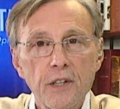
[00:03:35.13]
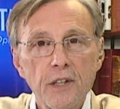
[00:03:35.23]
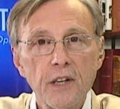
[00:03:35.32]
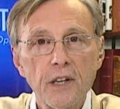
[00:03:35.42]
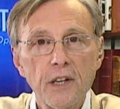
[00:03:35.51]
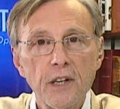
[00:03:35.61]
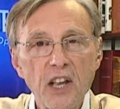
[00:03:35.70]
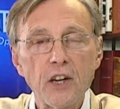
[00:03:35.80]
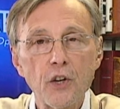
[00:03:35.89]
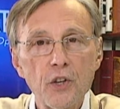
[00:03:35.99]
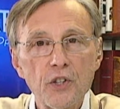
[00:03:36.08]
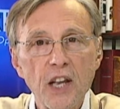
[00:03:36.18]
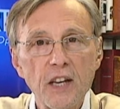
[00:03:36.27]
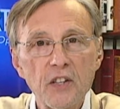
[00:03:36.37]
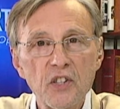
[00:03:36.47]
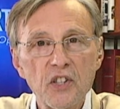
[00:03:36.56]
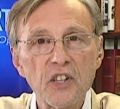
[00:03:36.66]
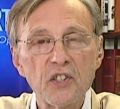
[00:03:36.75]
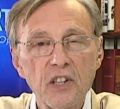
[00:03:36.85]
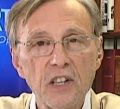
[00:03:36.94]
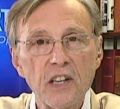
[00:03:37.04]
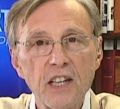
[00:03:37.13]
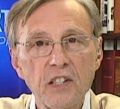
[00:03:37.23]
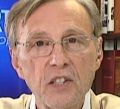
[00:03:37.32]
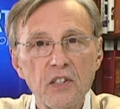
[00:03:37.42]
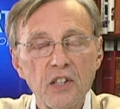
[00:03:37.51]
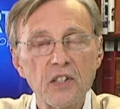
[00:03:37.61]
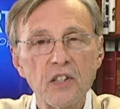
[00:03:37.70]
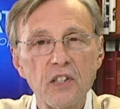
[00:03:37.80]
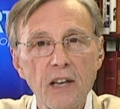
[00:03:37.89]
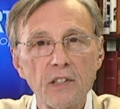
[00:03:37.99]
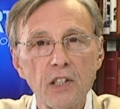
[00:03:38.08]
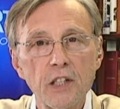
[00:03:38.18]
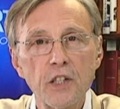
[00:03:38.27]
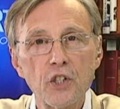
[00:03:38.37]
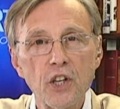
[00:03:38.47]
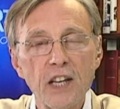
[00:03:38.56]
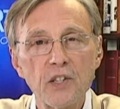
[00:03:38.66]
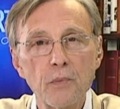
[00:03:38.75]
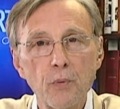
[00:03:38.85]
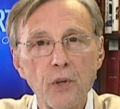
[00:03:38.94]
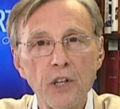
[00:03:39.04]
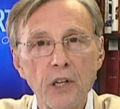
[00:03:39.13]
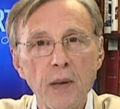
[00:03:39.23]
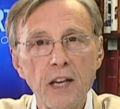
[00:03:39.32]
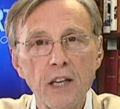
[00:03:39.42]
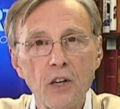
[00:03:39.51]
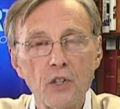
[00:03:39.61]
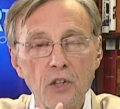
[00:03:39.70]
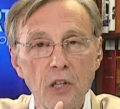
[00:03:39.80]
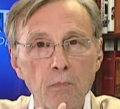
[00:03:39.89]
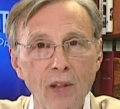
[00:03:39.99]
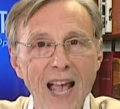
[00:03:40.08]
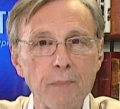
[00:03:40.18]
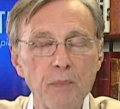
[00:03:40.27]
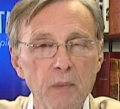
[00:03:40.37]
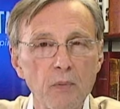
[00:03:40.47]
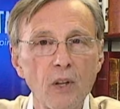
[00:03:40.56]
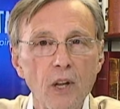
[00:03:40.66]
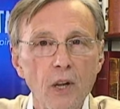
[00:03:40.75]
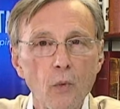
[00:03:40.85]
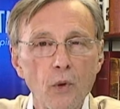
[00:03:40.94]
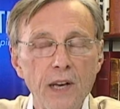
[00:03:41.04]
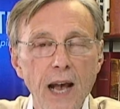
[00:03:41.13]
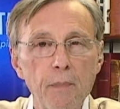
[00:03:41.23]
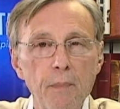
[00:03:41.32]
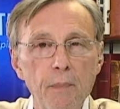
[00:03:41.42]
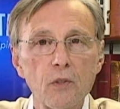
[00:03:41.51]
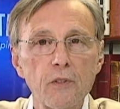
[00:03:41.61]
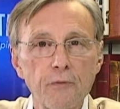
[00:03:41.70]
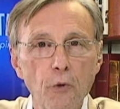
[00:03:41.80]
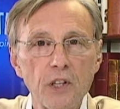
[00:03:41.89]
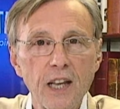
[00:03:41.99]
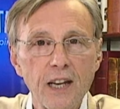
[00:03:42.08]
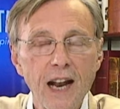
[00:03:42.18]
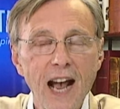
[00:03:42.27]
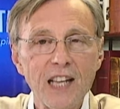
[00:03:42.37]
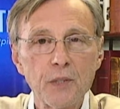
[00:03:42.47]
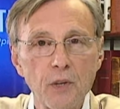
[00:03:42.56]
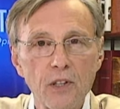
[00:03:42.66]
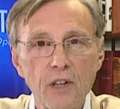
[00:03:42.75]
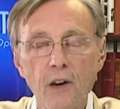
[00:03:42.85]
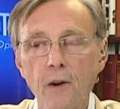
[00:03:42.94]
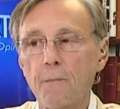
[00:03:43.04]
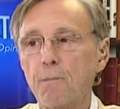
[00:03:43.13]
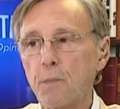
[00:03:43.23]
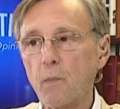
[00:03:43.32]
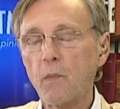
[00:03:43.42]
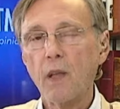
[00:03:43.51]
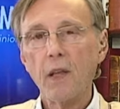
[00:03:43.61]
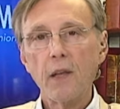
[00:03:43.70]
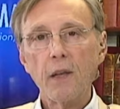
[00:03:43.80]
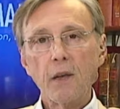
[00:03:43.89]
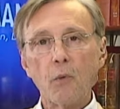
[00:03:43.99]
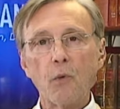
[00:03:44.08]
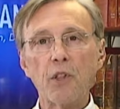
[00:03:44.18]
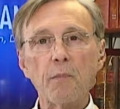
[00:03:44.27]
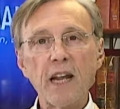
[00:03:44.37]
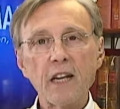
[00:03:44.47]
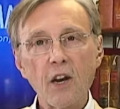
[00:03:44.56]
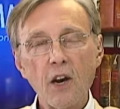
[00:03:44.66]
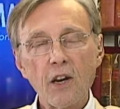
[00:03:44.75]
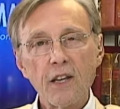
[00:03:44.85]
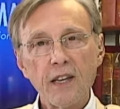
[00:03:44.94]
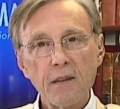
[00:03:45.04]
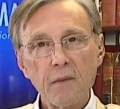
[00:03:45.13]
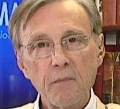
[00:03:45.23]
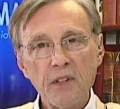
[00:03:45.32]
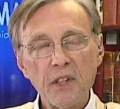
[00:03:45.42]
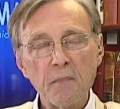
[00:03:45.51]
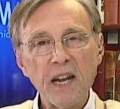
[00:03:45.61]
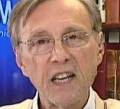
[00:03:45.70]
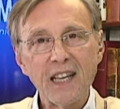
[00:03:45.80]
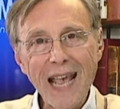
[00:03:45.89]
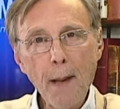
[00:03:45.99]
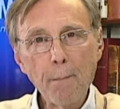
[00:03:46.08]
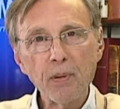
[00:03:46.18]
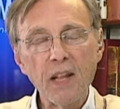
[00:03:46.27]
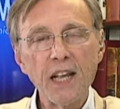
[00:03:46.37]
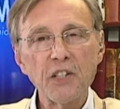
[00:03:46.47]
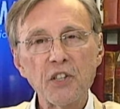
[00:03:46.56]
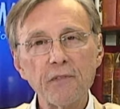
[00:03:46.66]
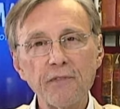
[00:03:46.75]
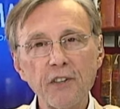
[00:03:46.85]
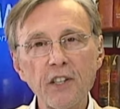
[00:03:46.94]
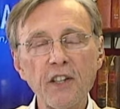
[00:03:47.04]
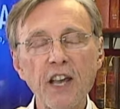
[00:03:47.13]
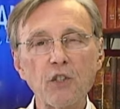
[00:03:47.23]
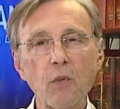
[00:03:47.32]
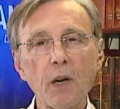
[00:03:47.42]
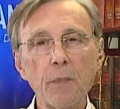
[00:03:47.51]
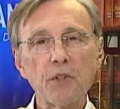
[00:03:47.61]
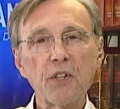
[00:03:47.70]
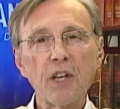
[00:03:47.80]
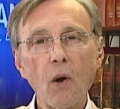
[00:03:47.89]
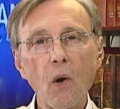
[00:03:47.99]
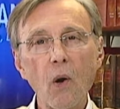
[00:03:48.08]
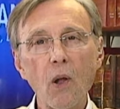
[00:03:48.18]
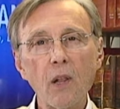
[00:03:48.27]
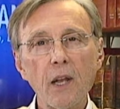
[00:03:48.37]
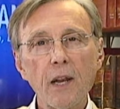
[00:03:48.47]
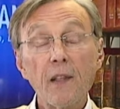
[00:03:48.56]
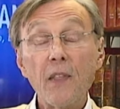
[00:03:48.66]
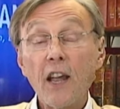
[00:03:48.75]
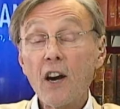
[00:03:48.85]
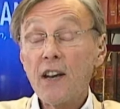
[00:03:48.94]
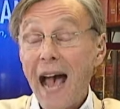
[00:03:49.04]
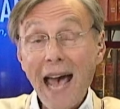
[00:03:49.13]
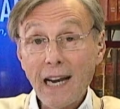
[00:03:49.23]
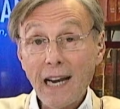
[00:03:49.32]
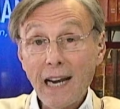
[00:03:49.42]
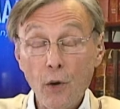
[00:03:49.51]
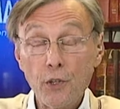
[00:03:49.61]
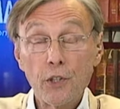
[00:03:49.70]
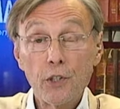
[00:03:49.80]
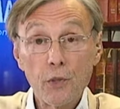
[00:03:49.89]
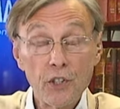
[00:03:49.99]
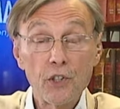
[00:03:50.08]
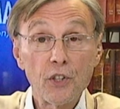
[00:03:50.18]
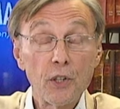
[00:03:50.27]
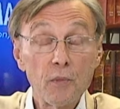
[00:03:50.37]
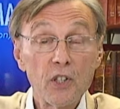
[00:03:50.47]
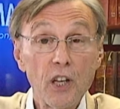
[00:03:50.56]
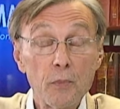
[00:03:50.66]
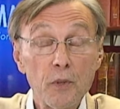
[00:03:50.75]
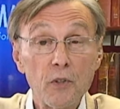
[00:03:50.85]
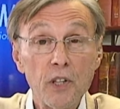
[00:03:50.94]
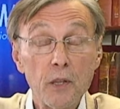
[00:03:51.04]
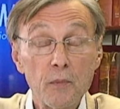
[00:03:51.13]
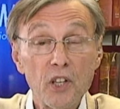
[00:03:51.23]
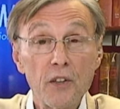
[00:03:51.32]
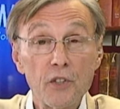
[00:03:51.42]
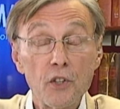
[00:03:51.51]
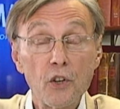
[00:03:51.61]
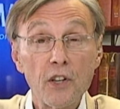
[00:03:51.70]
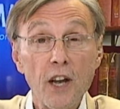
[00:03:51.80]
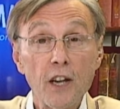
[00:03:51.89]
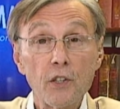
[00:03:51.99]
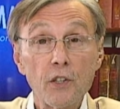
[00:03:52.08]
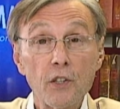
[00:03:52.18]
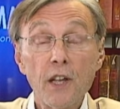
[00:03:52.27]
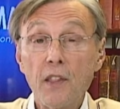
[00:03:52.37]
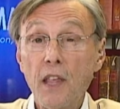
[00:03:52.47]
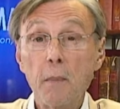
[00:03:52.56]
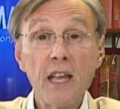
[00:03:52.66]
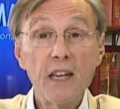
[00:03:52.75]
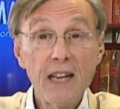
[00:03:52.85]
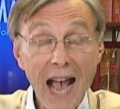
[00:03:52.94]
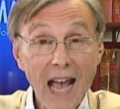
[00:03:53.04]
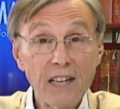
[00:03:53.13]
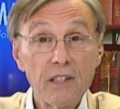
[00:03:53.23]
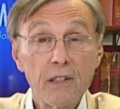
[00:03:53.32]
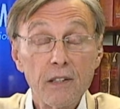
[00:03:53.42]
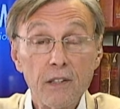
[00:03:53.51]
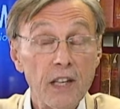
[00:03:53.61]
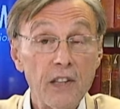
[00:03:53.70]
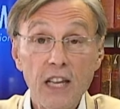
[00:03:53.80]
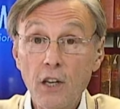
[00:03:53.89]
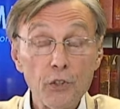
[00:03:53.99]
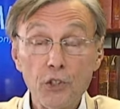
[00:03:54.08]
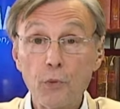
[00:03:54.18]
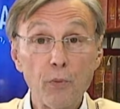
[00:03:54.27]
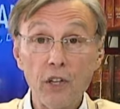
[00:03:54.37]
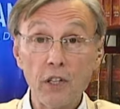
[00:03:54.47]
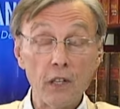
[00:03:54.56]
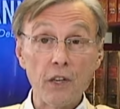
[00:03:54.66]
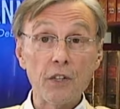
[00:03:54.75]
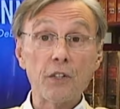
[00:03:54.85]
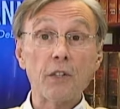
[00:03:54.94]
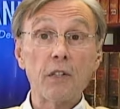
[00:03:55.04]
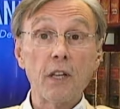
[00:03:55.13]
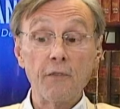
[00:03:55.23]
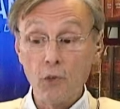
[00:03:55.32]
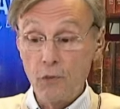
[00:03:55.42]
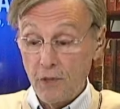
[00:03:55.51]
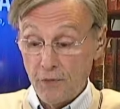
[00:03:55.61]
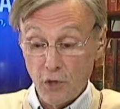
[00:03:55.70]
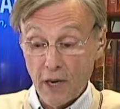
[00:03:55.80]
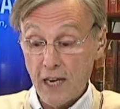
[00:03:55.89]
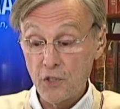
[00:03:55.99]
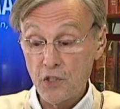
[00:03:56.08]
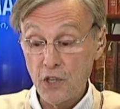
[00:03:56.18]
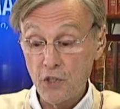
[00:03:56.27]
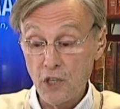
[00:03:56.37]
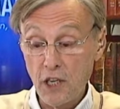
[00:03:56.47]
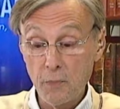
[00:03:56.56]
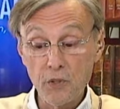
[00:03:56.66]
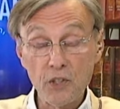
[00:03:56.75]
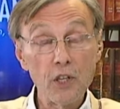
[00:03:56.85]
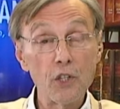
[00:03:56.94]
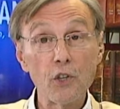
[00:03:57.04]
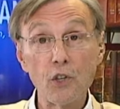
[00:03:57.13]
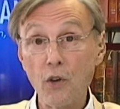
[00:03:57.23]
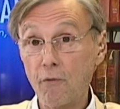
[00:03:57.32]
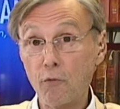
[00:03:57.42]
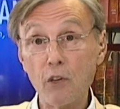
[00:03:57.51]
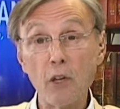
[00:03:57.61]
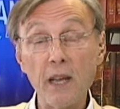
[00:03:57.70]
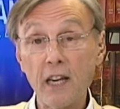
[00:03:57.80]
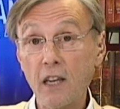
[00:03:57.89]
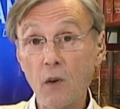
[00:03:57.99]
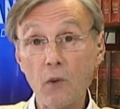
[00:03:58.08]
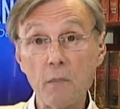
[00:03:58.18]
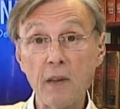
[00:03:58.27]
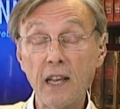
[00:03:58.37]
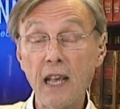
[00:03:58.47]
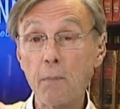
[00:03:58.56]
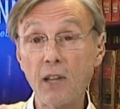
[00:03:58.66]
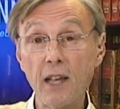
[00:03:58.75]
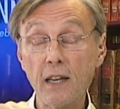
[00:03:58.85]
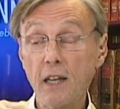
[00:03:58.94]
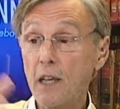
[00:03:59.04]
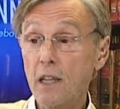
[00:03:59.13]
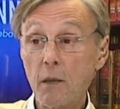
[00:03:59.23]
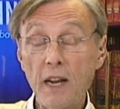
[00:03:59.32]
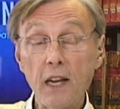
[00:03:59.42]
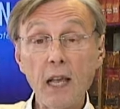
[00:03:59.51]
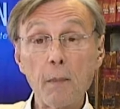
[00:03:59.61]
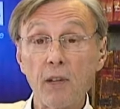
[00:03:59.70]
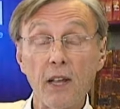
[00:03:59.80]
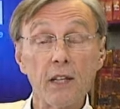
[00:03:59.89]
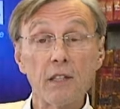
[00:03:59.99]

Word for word: uh, senators had insisted in 1967 Lyndon Johnson put into Medicare so that black people would not be able to afford getting hospital care. With the Medicare, the Medigap plans that fill in that 20% hole, they are not allowed to insert themselves between themselves and your doctor. They may not they, don't do preclearance. If you if your doctor says you need a procedure and you have real Medicare with a Medigap plan, the Medigap plan